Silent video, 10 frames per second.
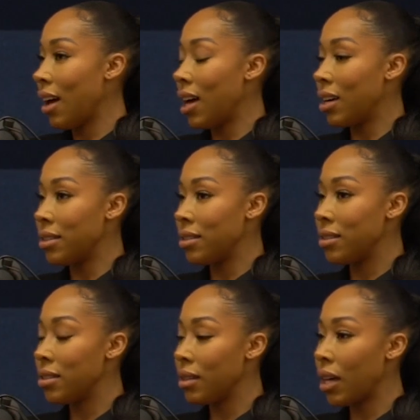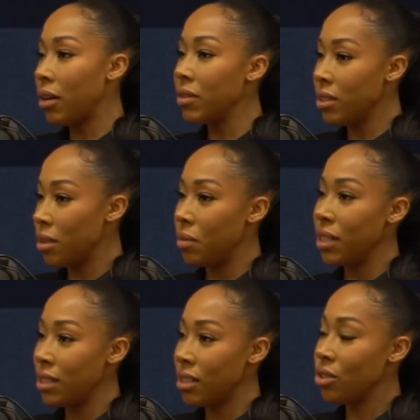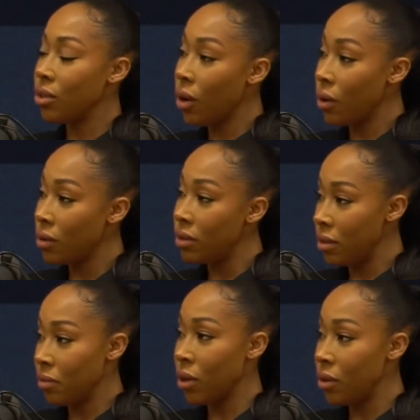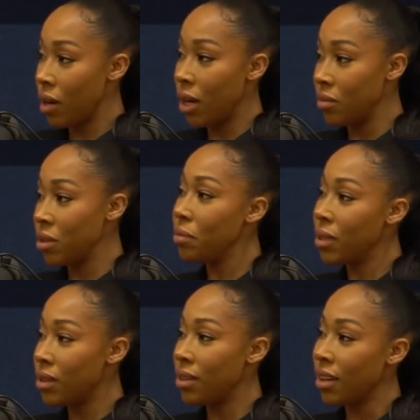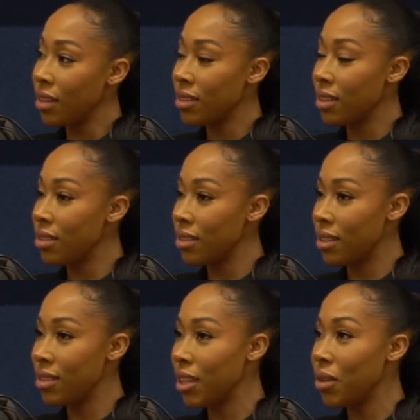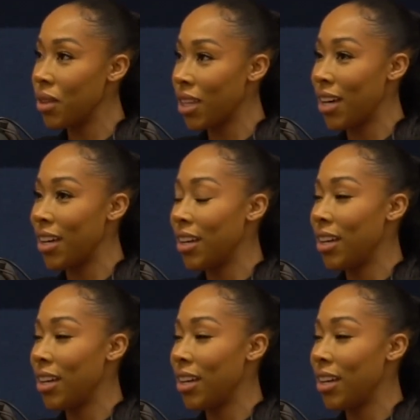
And having the ability to code, to program, to build things is a skill that